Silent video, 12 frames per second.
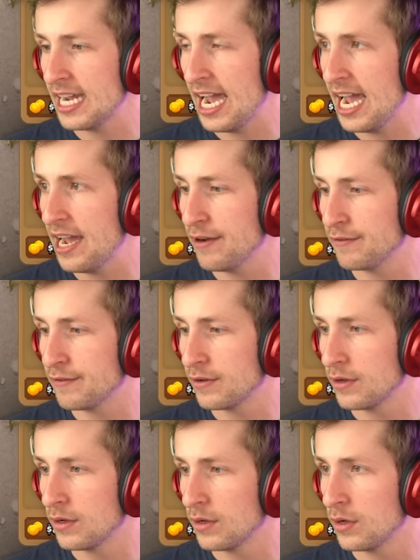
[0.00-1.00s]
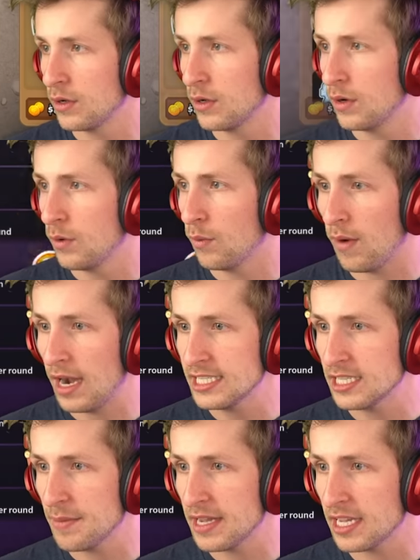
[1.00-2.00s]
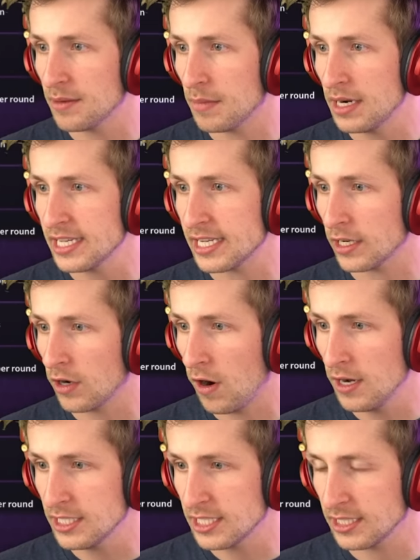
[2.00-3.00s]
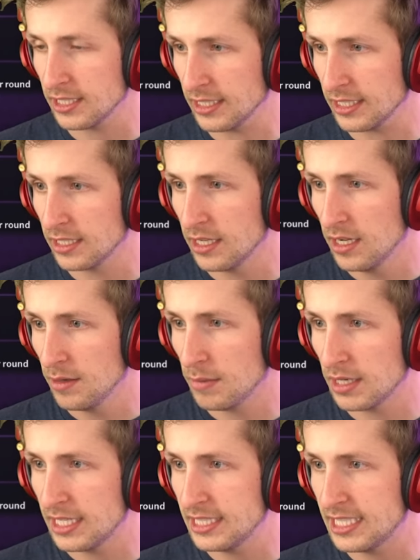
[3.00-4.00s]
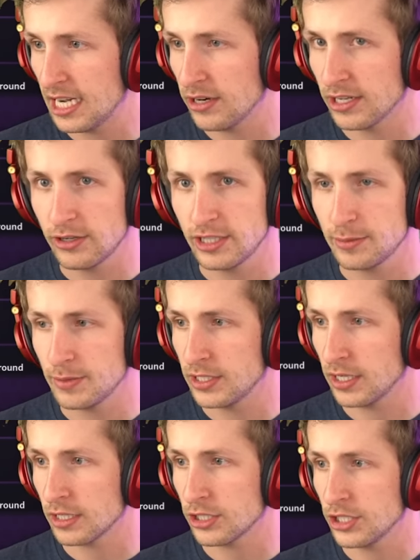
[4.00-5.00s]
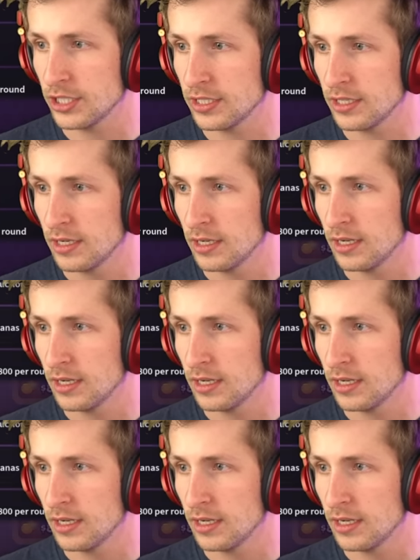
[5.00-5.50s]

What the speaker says: have, why is it making money constantly? Monkey Town increased production.